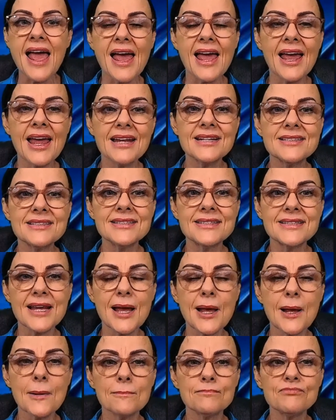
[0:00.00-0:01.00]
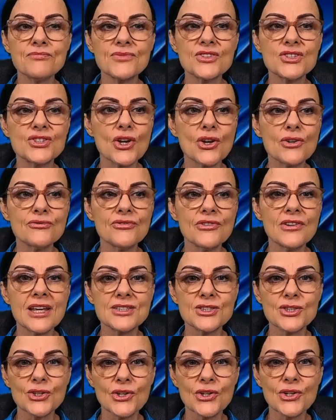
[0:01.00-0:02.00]
And don't
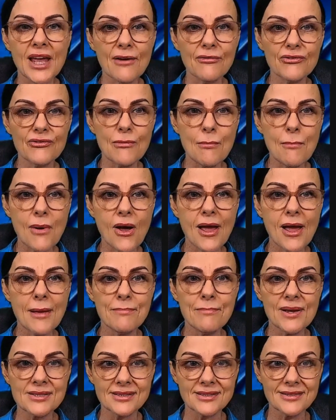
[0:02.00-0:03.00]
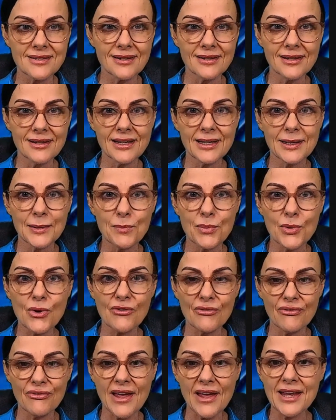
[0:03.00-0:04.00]
forget to look out for my best-selling
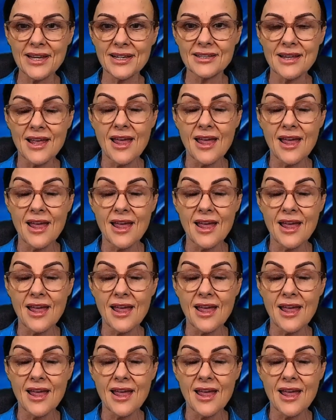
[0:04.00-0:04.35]
book, Fake